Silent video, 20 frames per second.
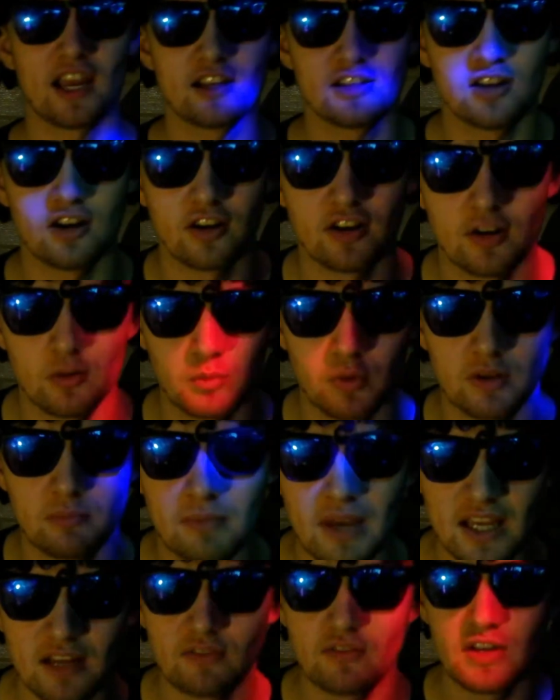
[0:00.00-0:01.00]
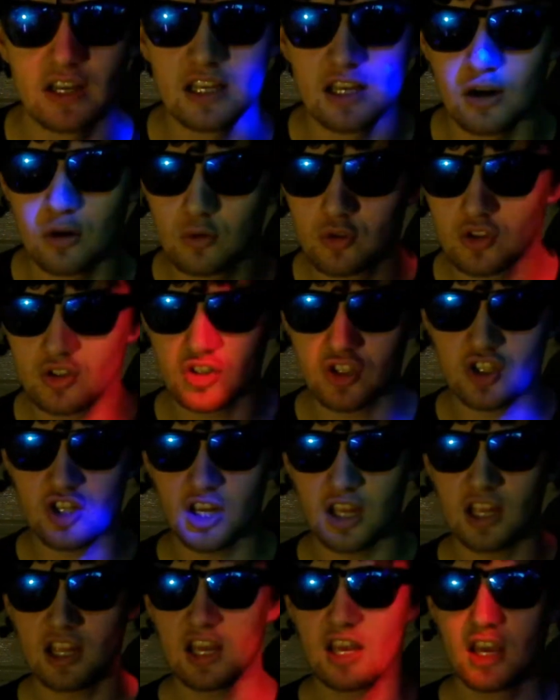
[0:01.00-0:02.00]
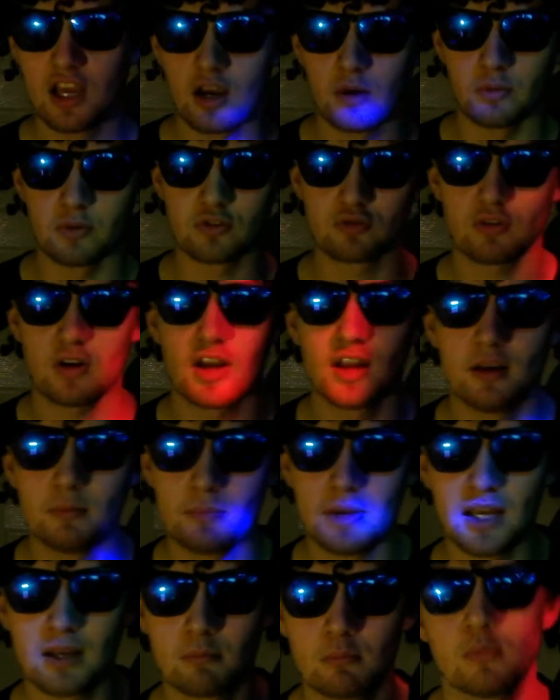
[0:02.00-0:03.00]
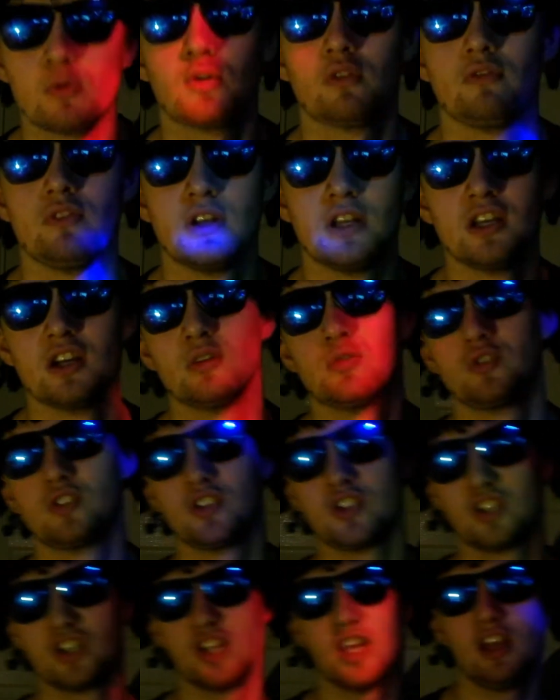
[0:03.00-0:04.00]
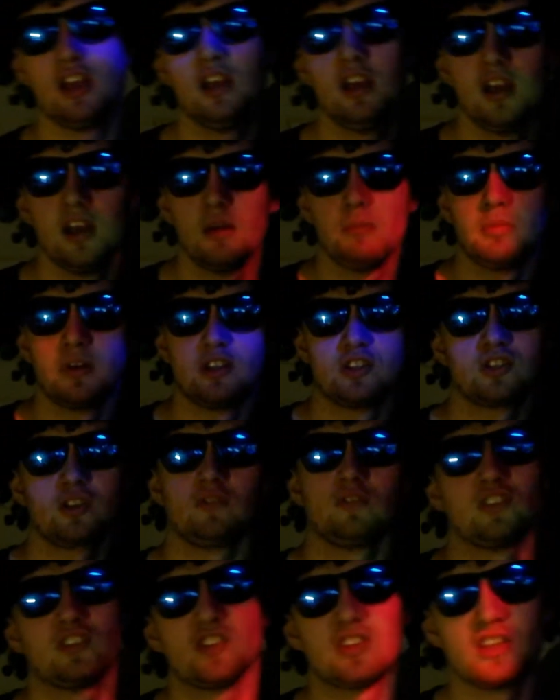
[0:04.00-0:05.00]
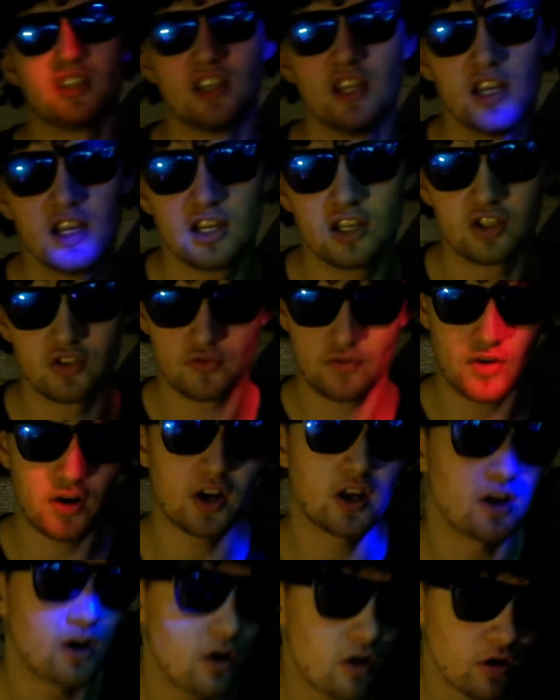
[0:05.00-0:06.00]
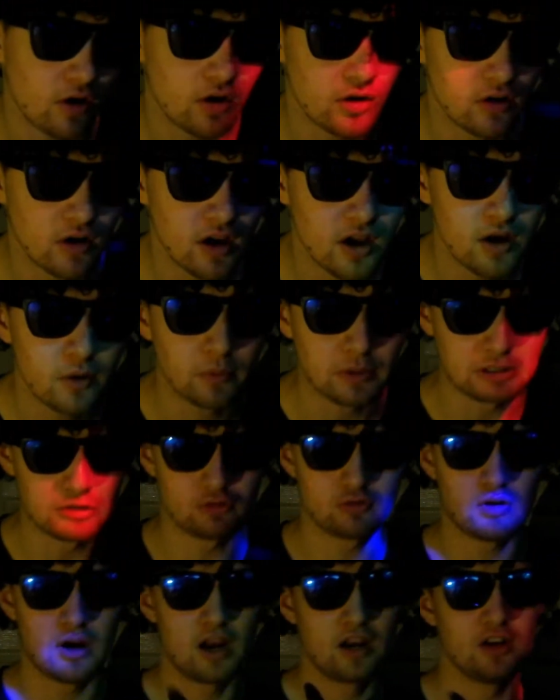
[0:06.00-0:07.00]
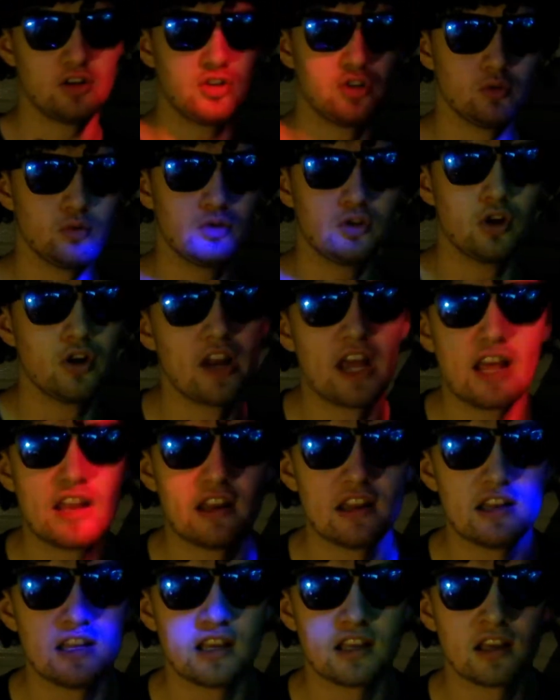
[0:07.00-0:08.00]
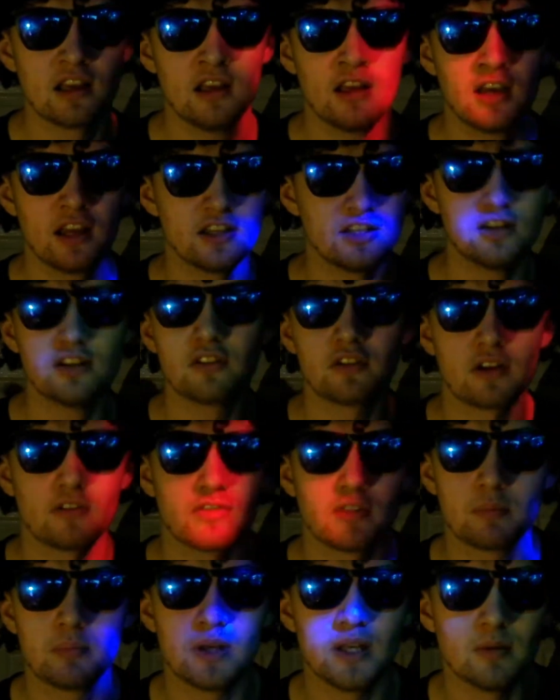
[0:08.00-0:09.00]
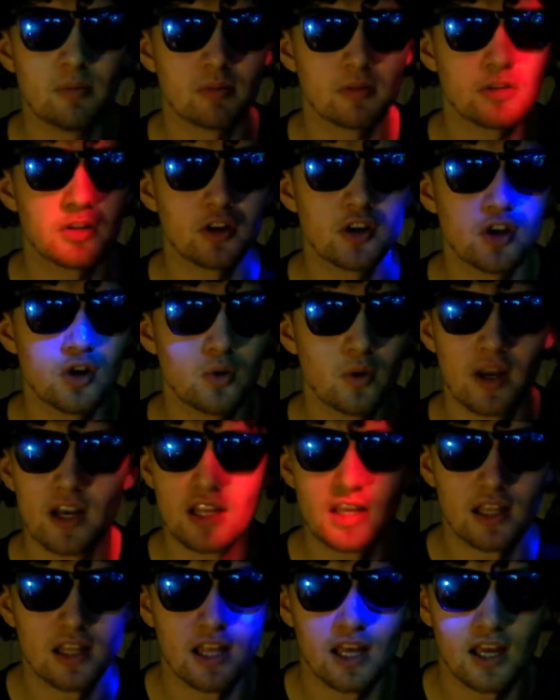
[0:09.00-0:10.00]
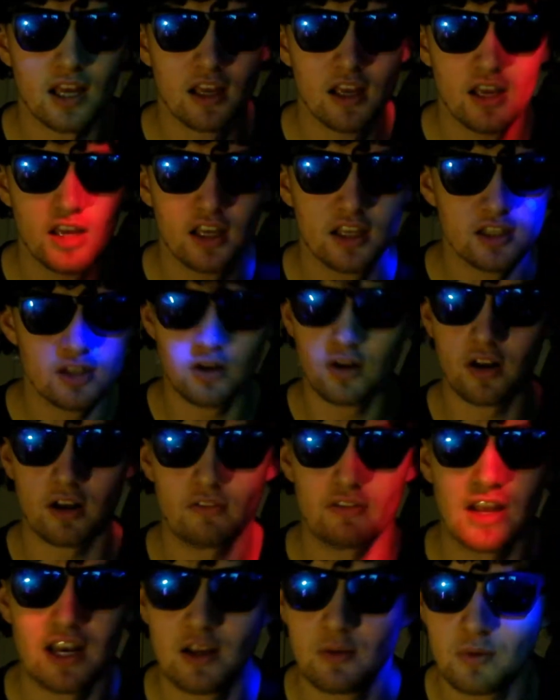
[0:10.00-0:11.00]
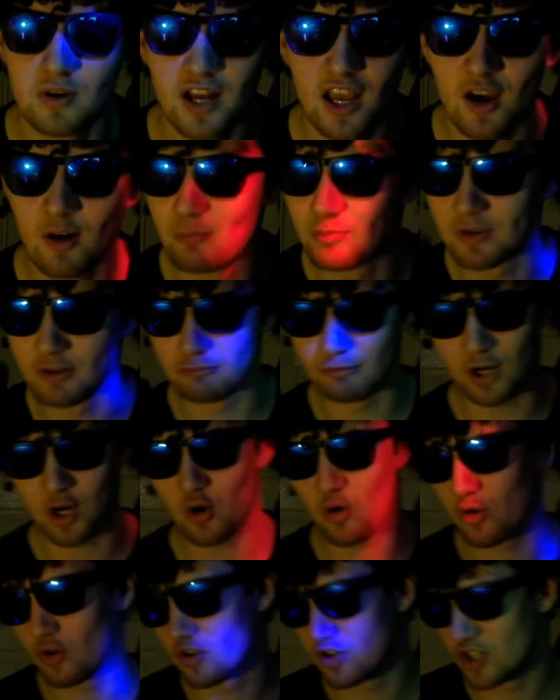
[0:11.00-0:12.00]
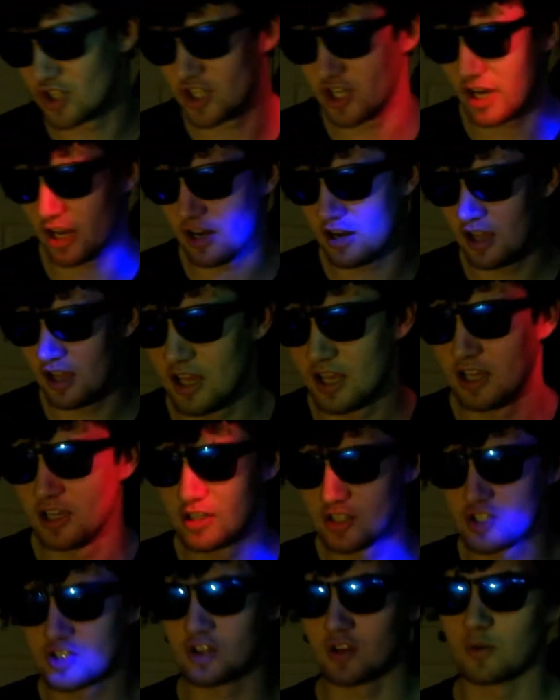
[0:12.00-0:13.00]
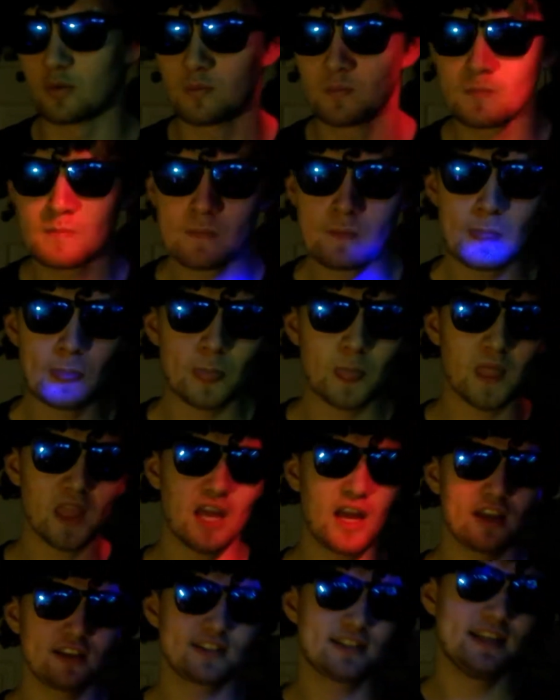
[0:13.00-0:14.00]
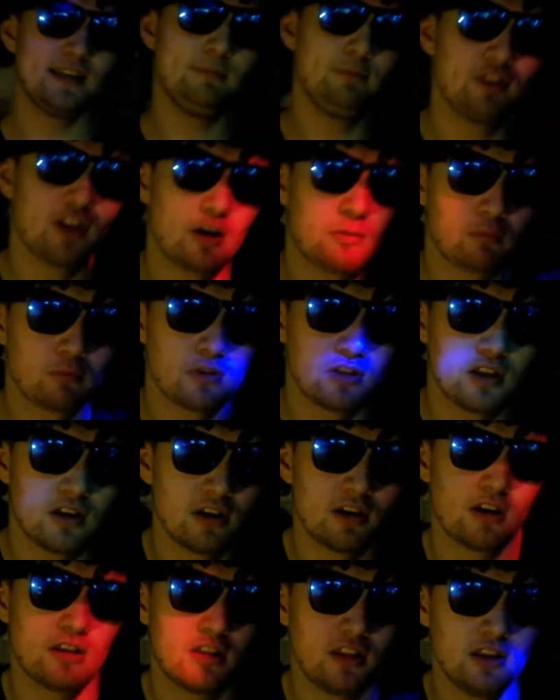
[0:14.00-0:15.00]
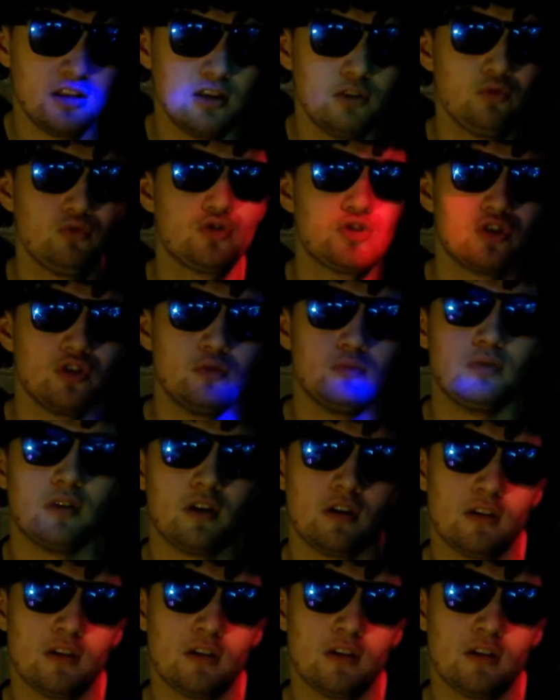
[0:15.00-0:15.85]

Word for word: done, and we made videos and shit, and we're trying to make more videos and shit, but it's obviously, it's fucking hard when you're trying to do good editing, and you don't have the people that do any of that. You don't have anyone to help you record and shit. So, I teamed up with another YouTuber.